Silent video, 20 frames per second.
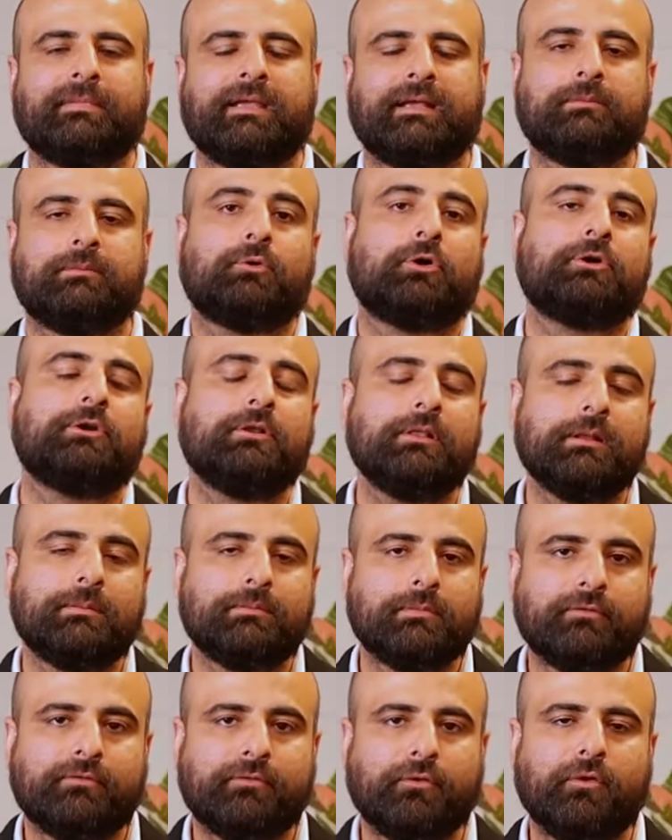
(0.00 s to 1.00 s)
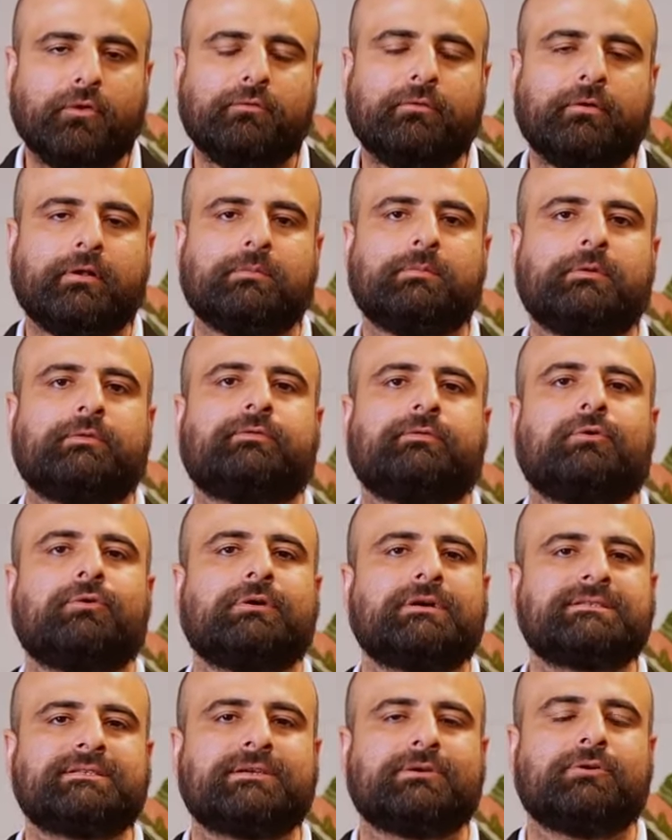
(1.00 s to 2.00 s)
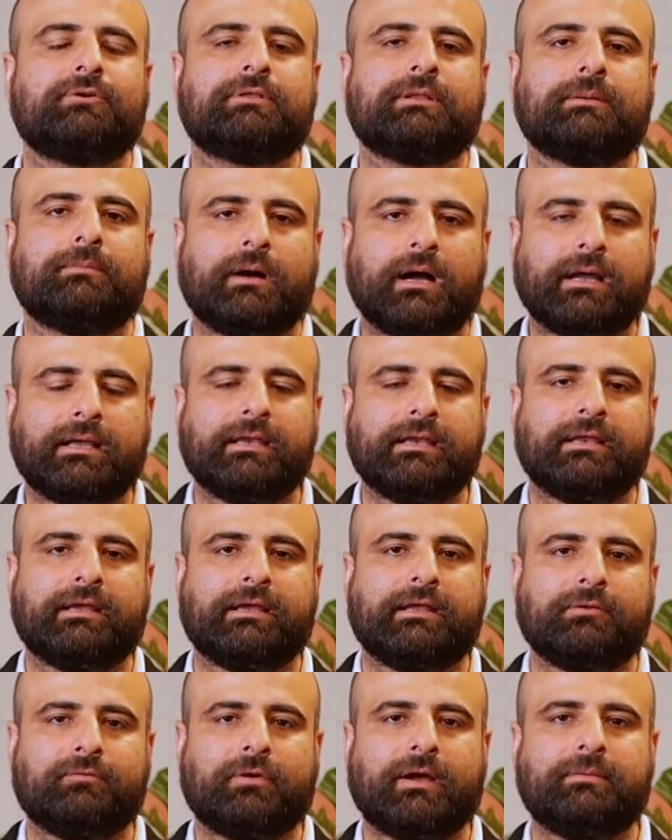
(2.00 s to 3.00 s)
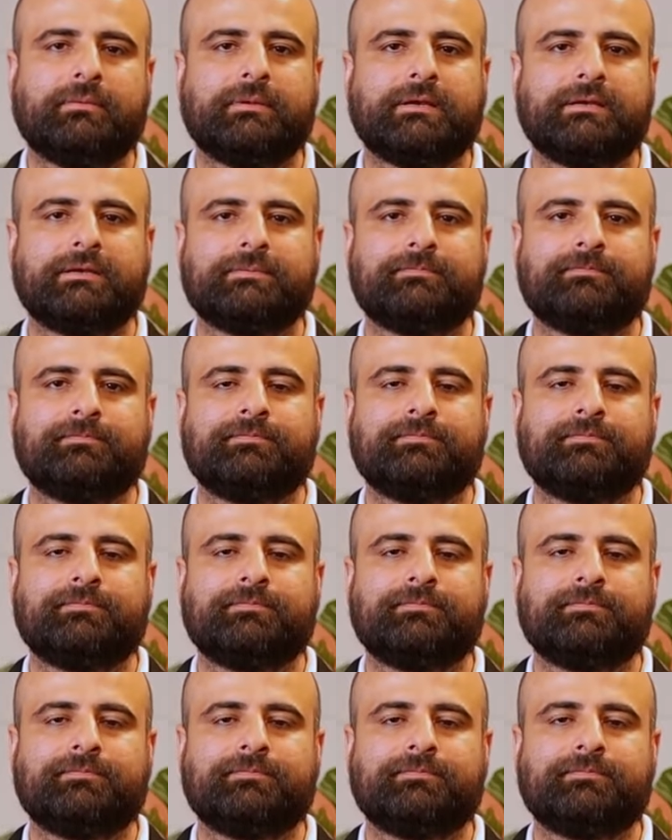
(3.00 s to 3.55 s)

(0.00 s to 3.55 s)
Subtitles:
In module number 4, we will be focusing on the marketing environment.